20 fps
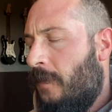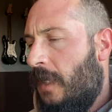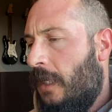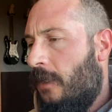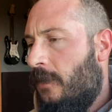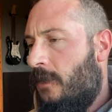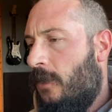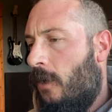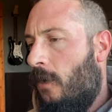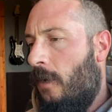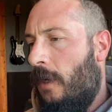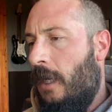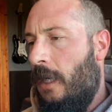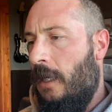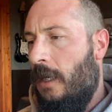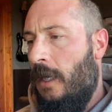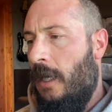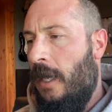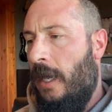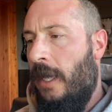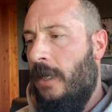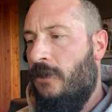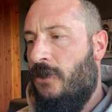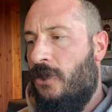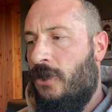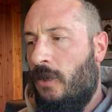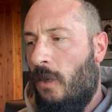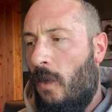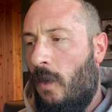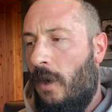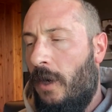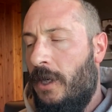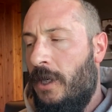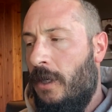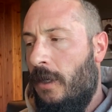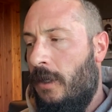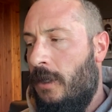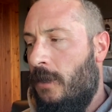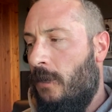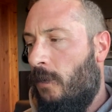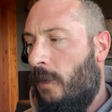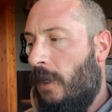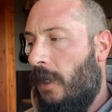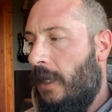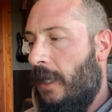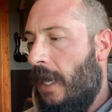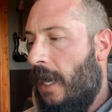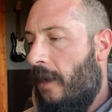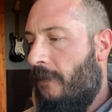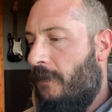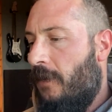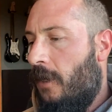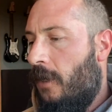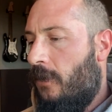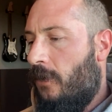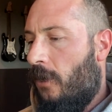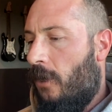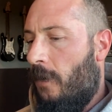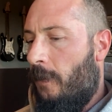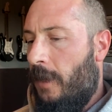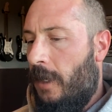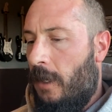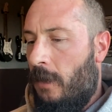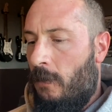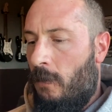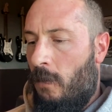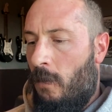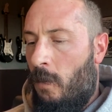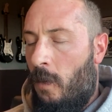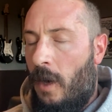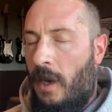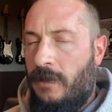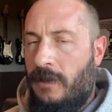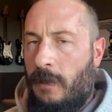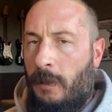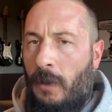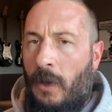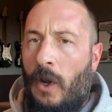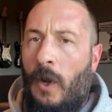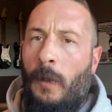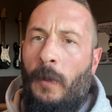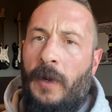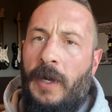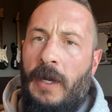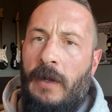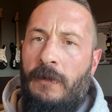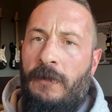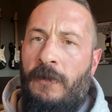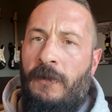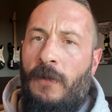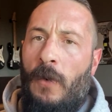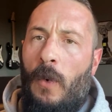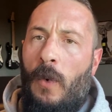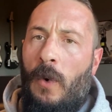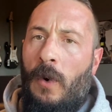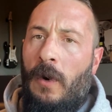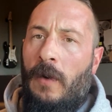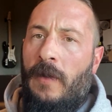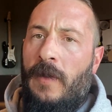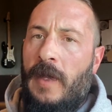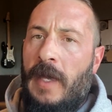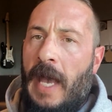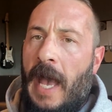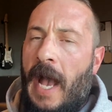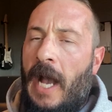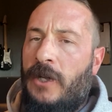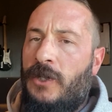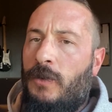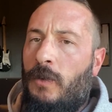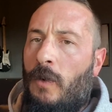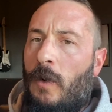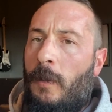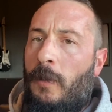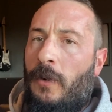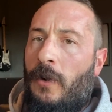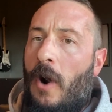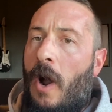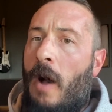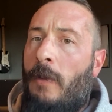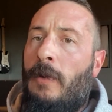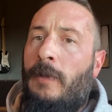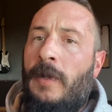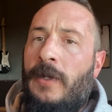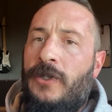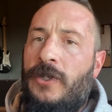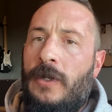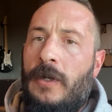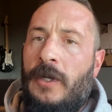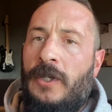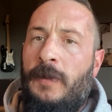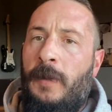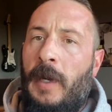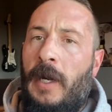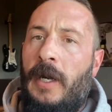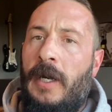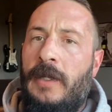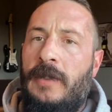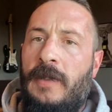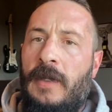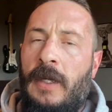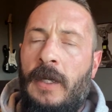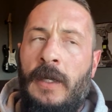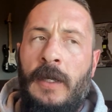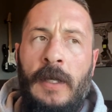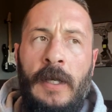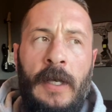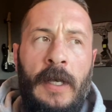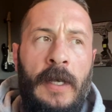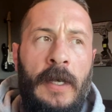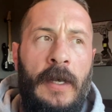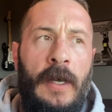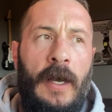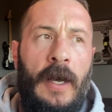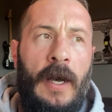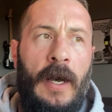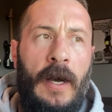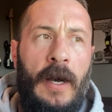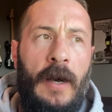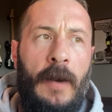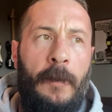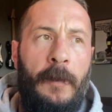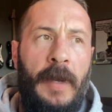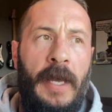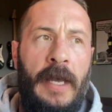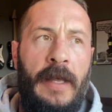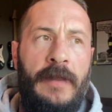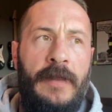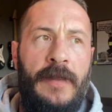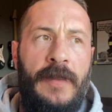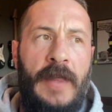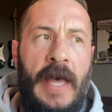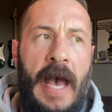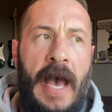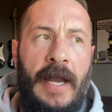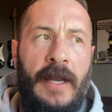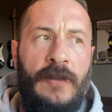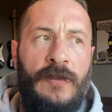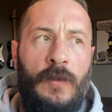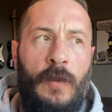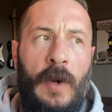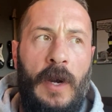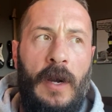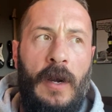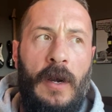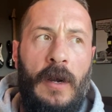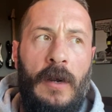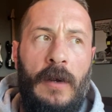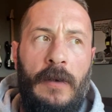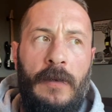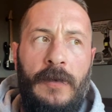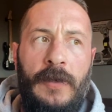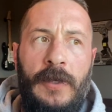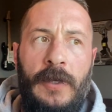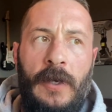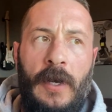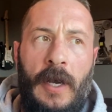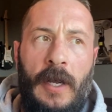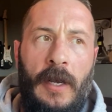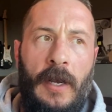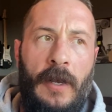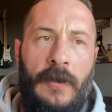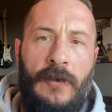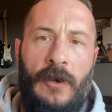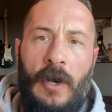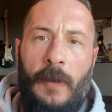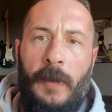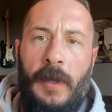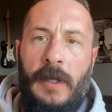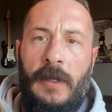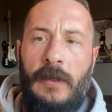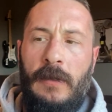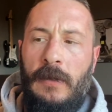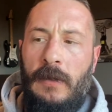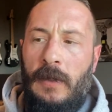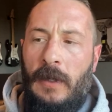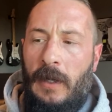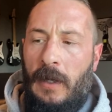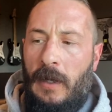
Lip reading: So in short, you really have to determine what is appropriate for the actual problem that you're experiencing. And that is where you're going to determine